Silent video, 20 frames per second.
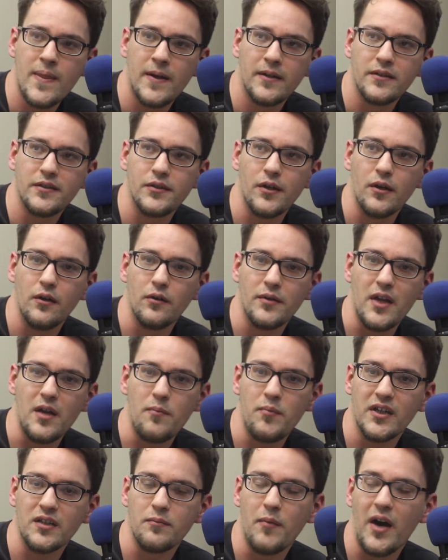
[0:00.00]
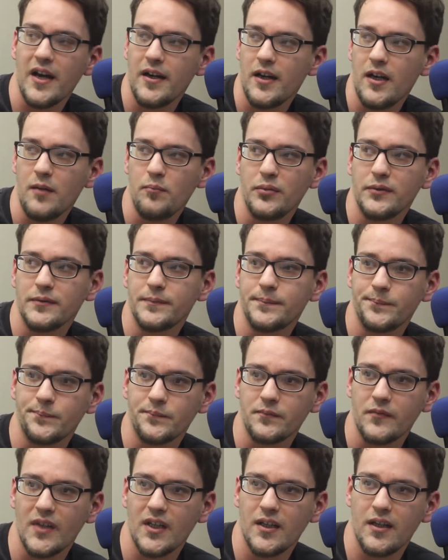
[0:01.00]
So they picked mine up,
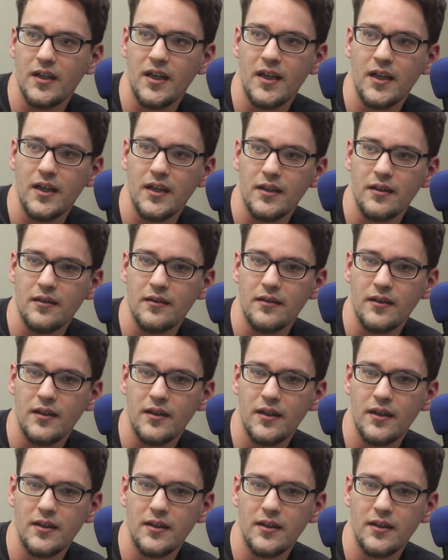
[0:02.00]
and